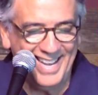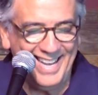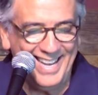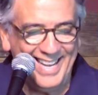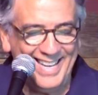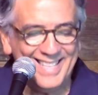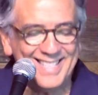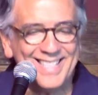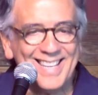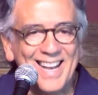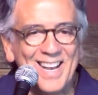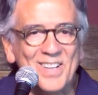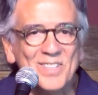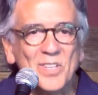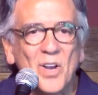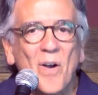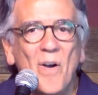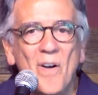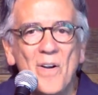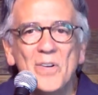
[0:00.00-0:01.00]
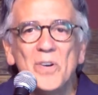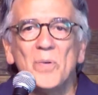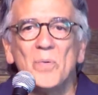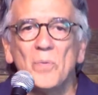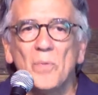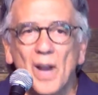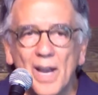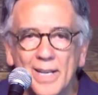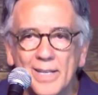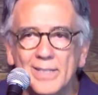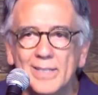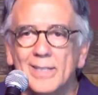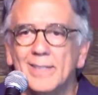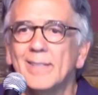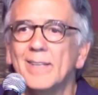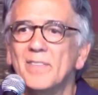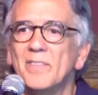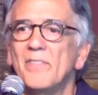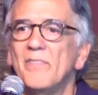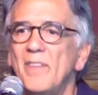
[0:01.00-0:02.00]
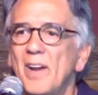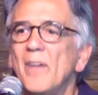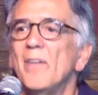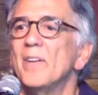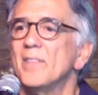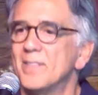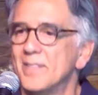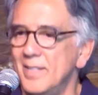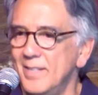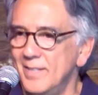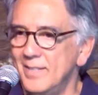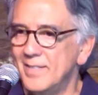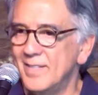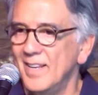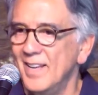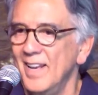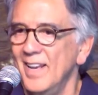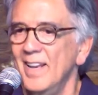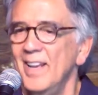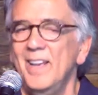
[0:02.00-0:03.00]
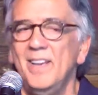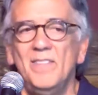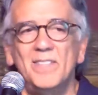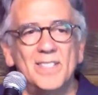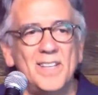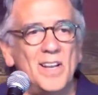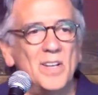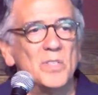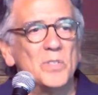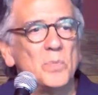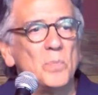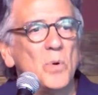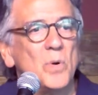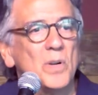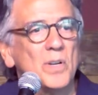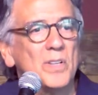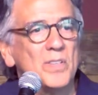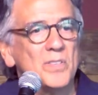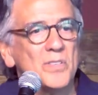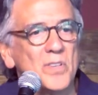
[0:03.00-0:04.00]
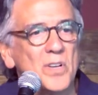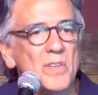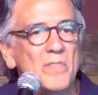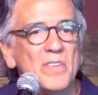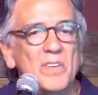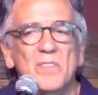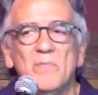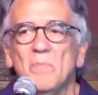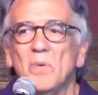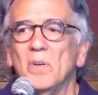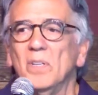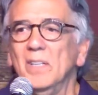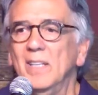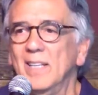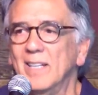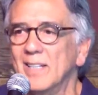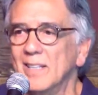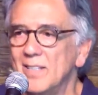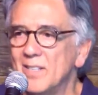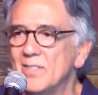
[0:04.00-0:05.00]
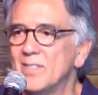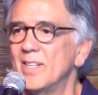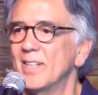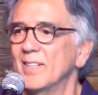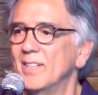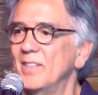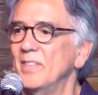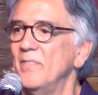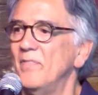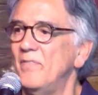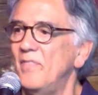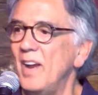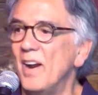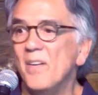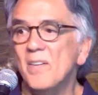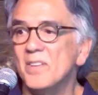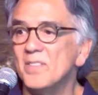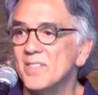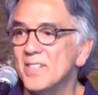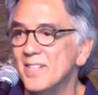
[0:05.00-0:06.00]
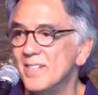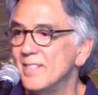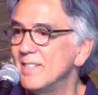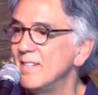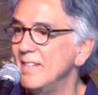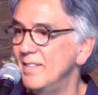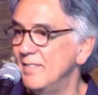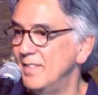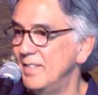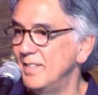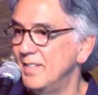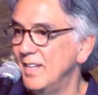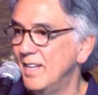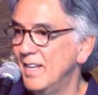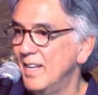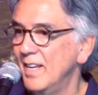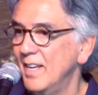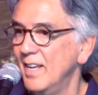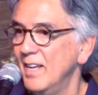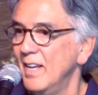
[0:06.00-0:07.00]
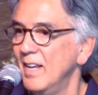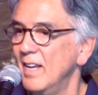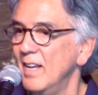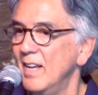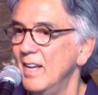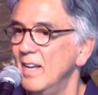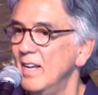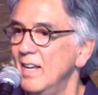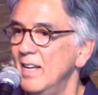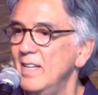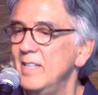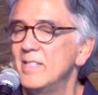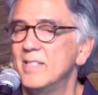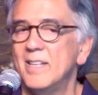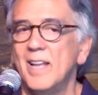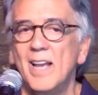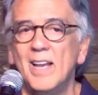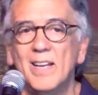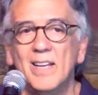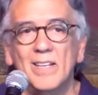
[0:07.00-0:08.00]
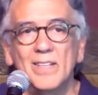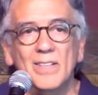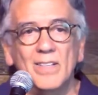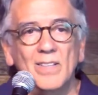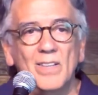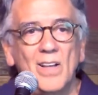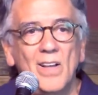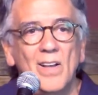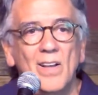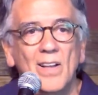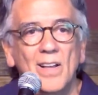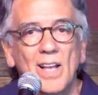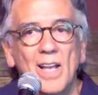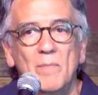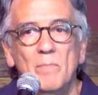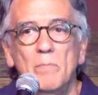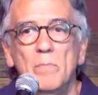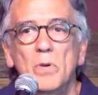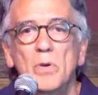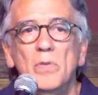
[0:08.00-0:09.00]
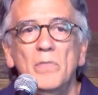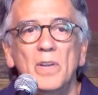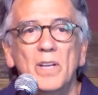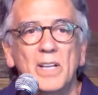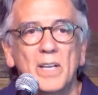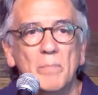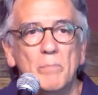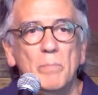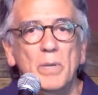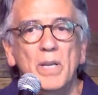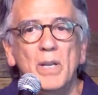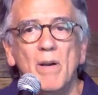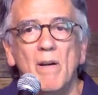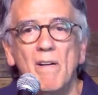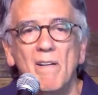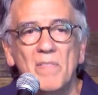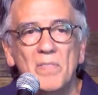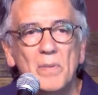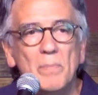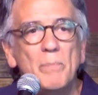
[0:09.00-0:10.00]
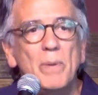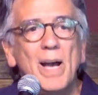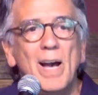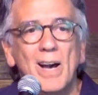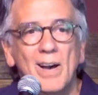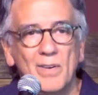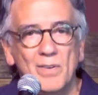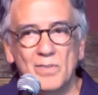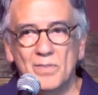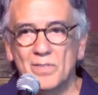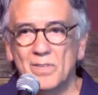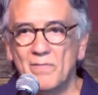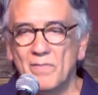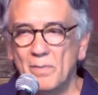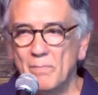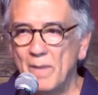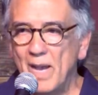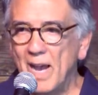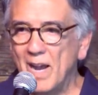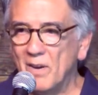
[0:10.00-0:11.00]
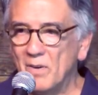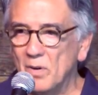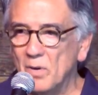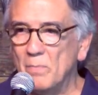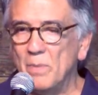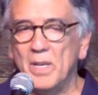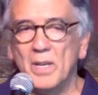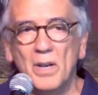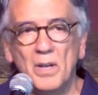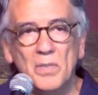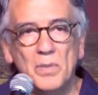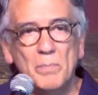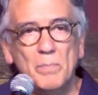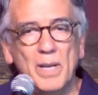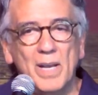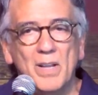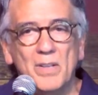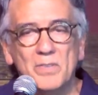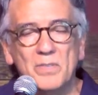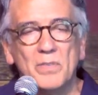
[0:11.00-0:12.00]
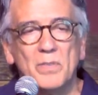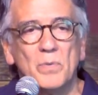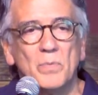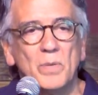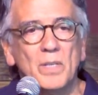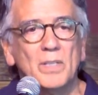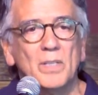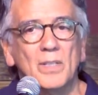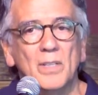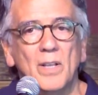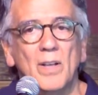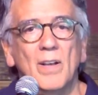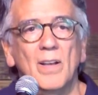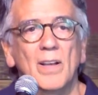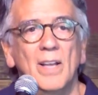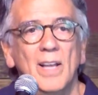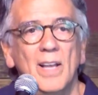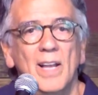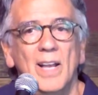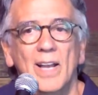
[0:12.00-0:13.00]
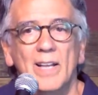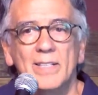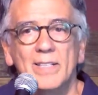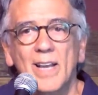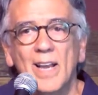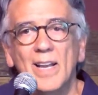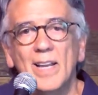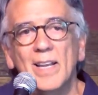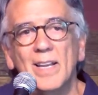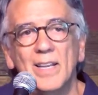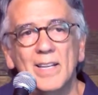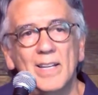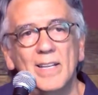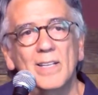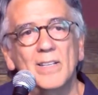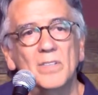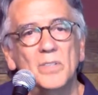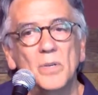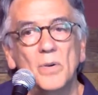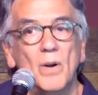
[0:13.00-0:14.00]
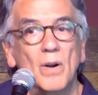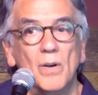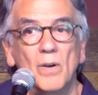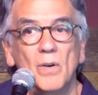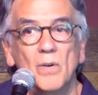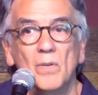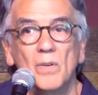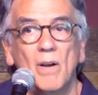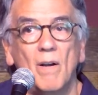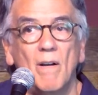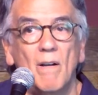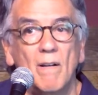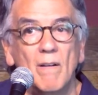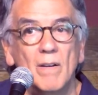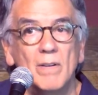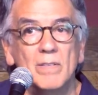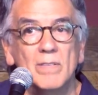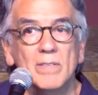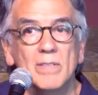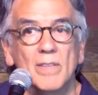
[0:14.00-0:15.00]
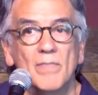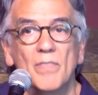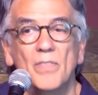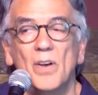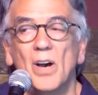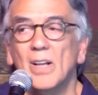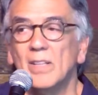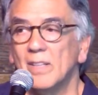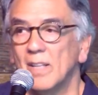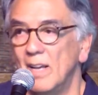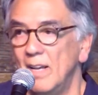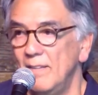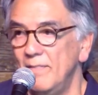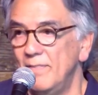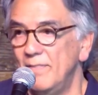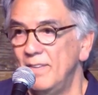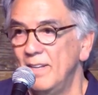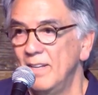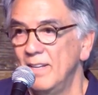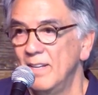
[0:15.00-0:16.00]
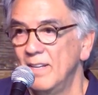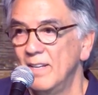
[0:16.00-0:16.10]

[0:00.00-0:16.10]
he sounds harder right than the Pharisees. He sounds more conservative, more legalistic than the Pharisees even. He's taking the law and moving it beyond the bounds of the macro, beyond the bounds of the written law, and taking it into our own hearts and thought life.